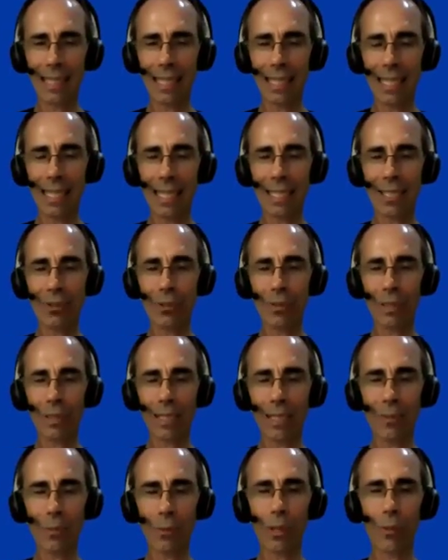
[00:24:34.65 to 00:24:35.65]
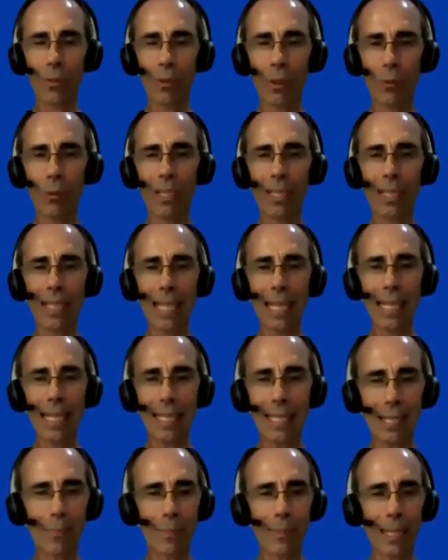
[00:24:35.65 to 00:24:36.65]
it's what really
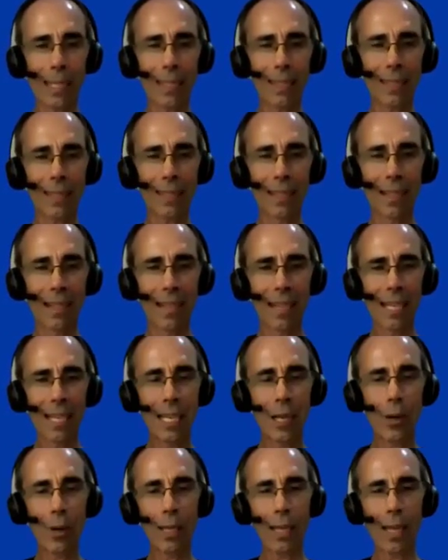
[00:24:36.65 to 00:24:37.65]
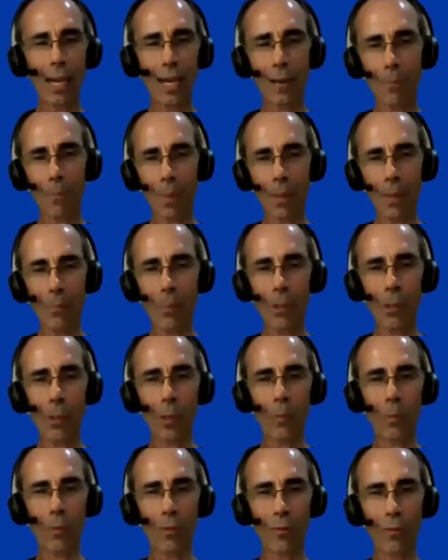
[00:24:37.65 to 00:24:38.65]
got to me is, a lot of
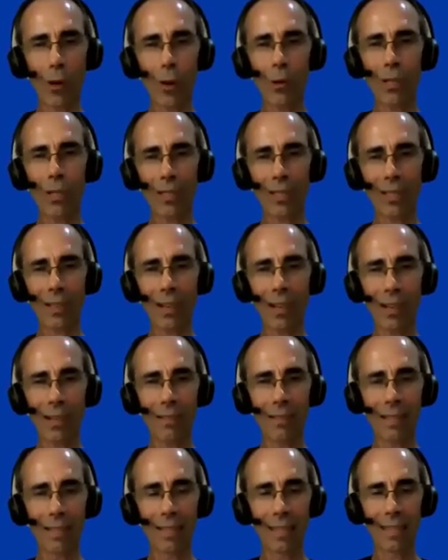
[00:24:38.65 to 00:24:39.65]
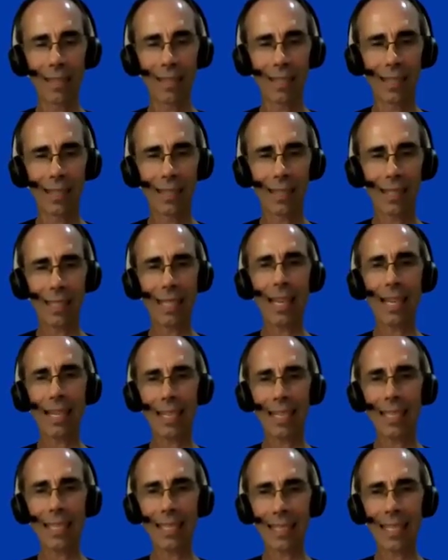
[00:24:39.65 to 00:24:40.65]
people focus on the
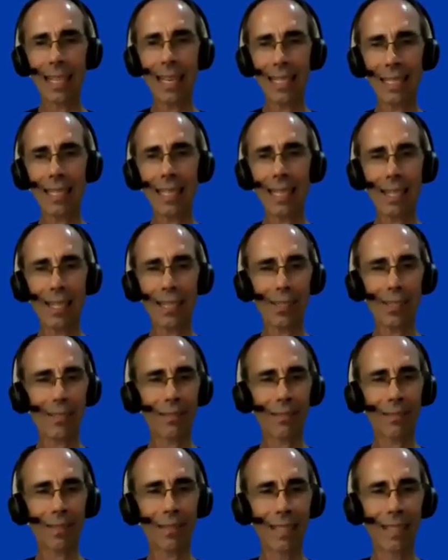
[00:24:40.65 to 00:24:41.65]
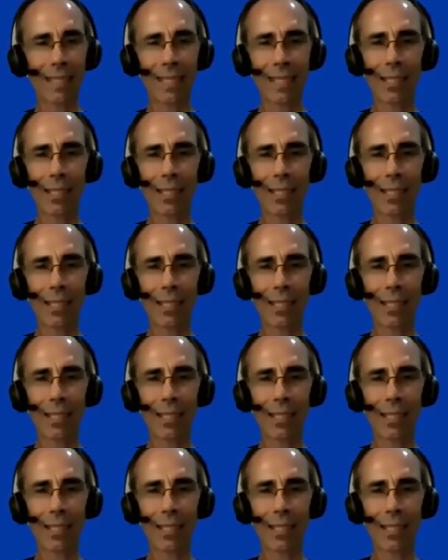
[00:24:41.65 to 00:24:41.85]
Kennedy assassination.